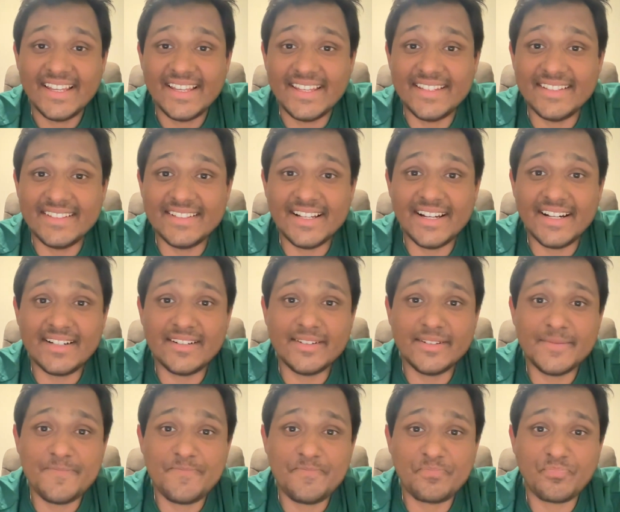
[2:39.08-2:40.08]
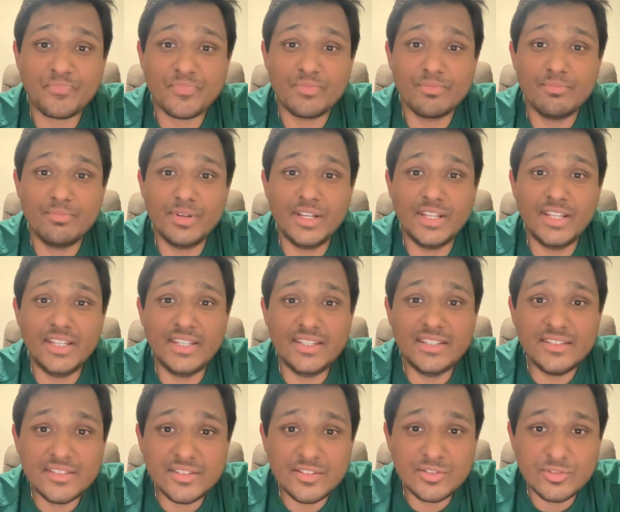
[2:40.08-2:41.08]
is that
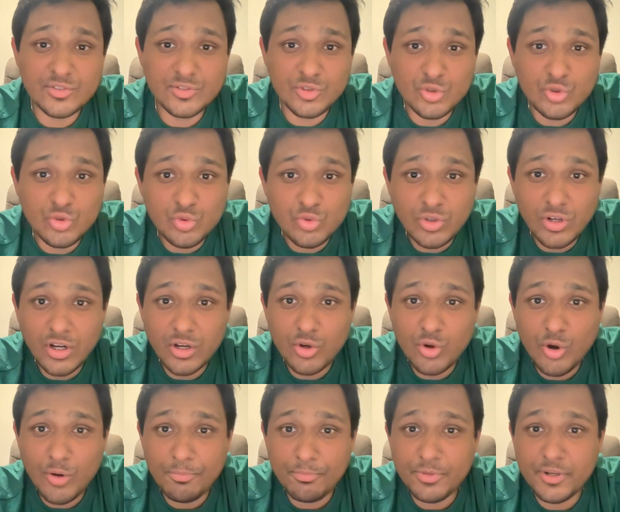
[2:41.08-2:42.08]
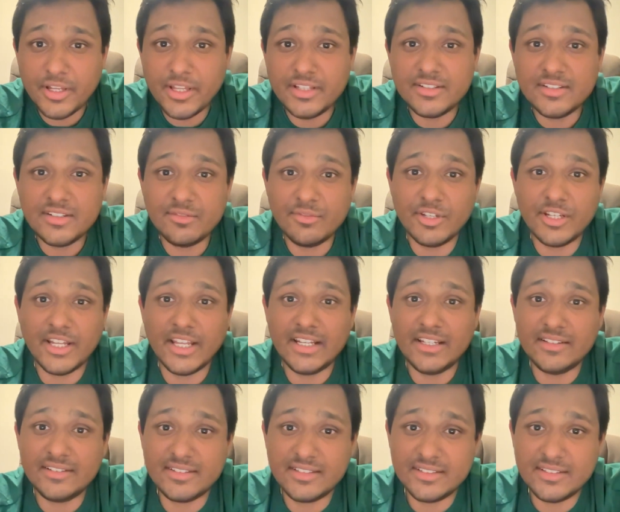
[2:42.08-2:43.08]
please do a comprehensive
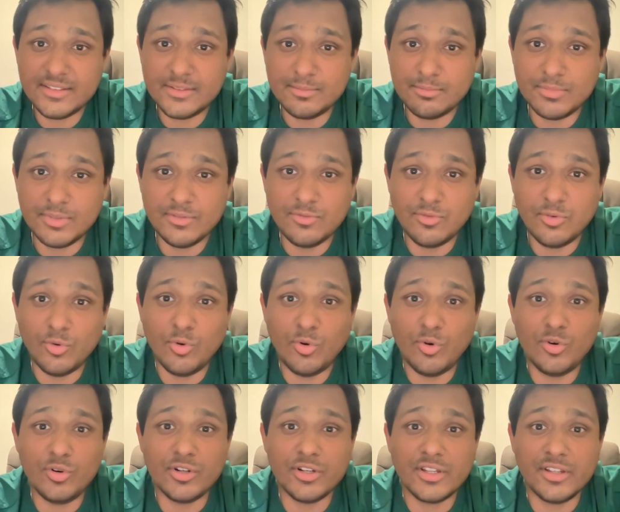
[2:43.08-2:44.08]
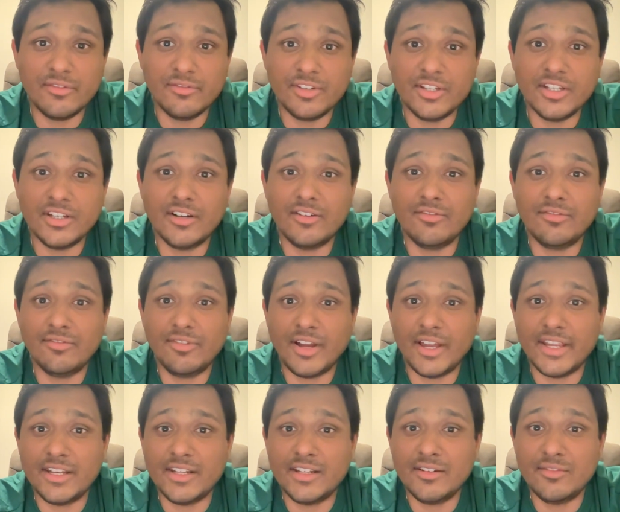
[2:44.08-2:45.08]
analysis before giving a
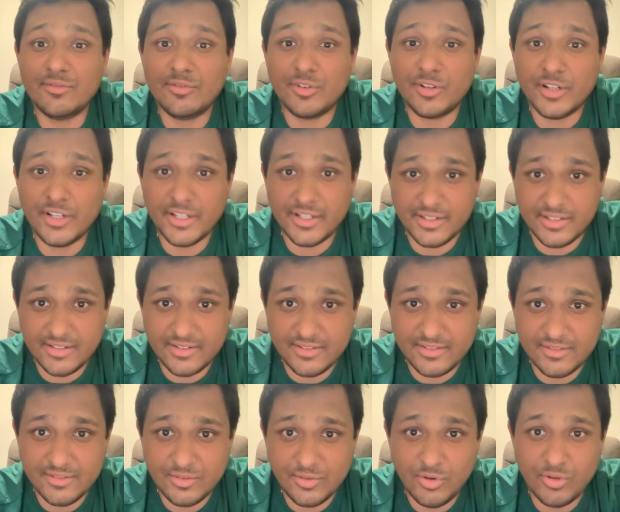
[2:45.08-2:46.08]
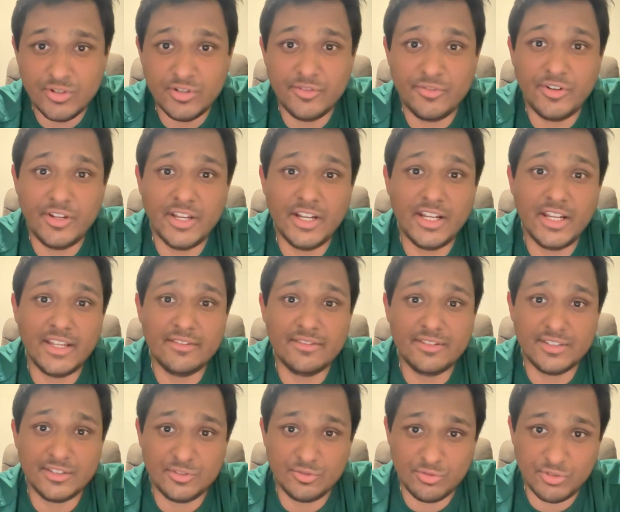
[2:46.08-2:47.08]
final verdict on a real life
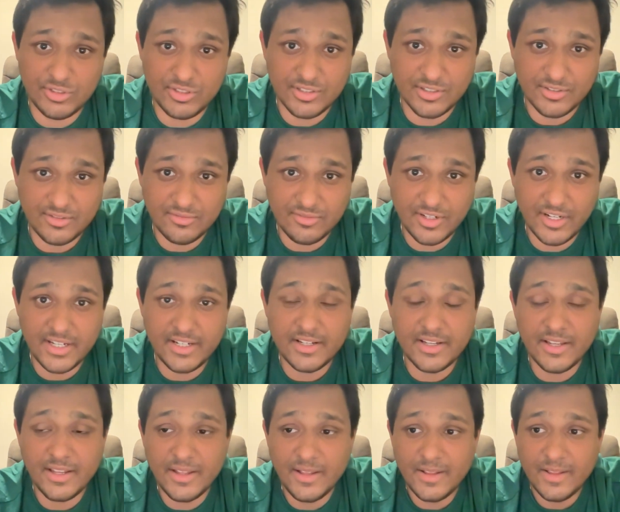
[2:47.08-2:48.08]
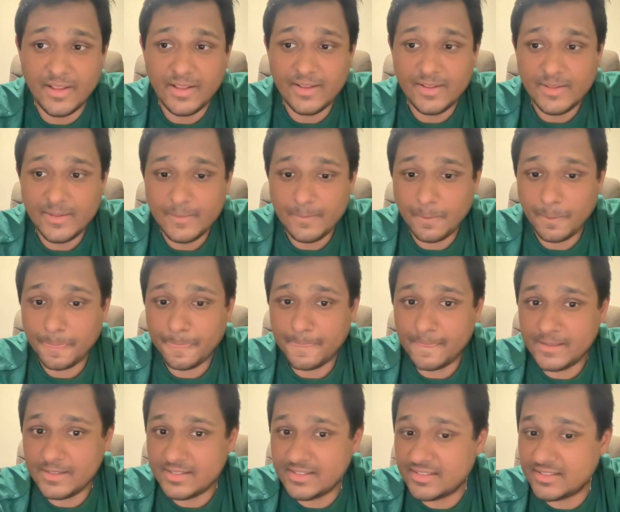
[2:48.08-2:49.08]
situation, right?
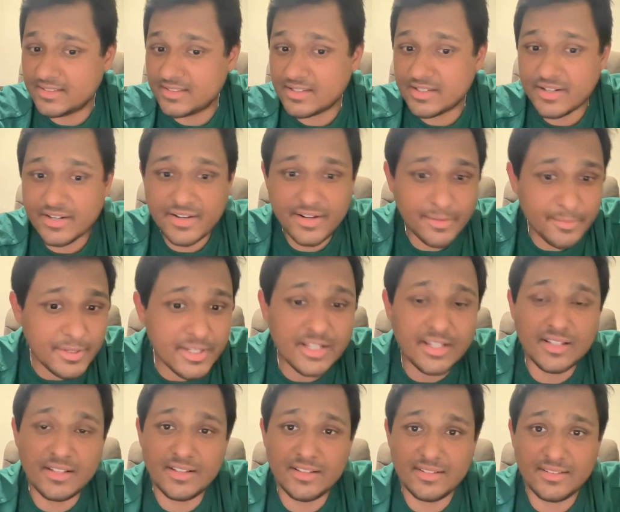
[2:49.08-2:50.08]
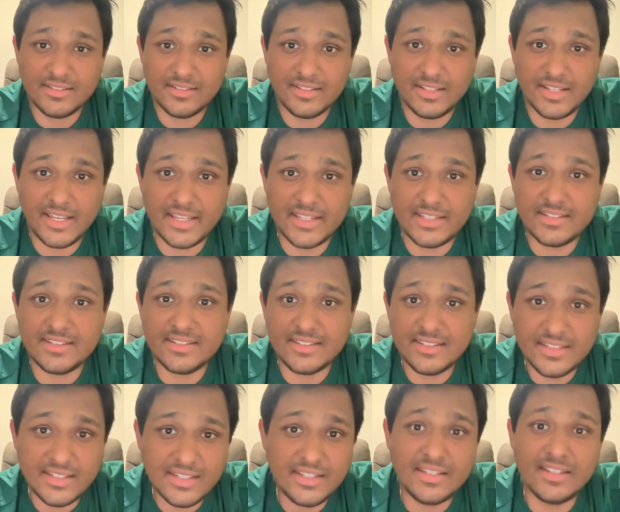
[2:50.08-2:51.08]
This is criminal. I
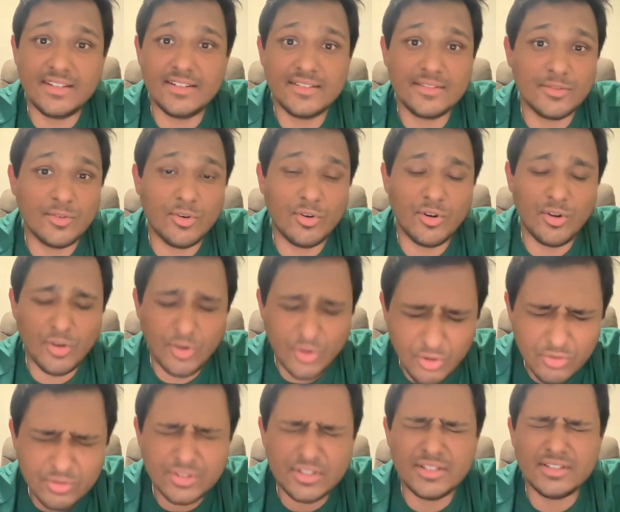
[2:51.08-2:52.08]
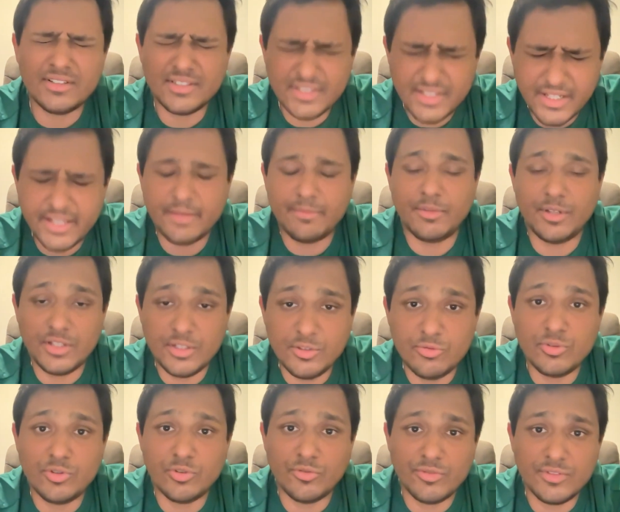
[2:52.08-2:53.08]
see it all the time in
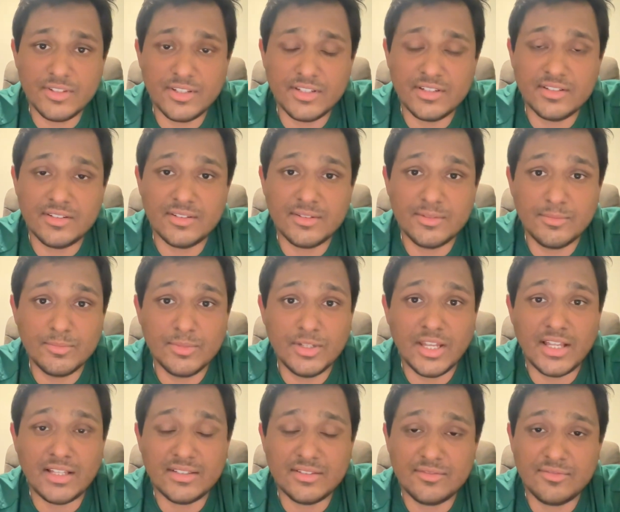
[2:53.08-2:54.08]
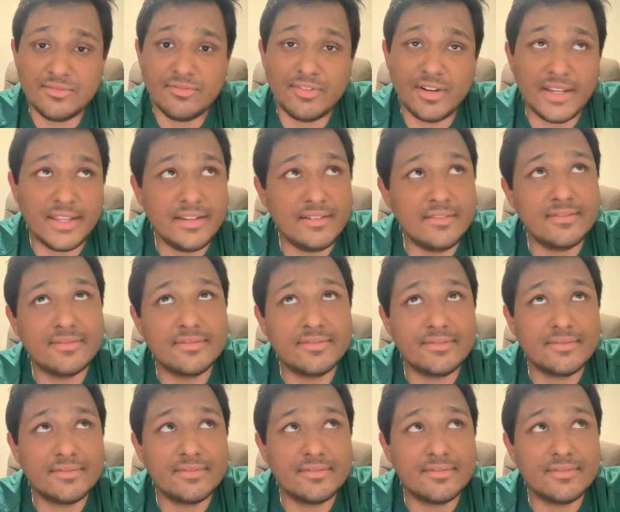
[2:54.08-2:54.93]
YouTube since last five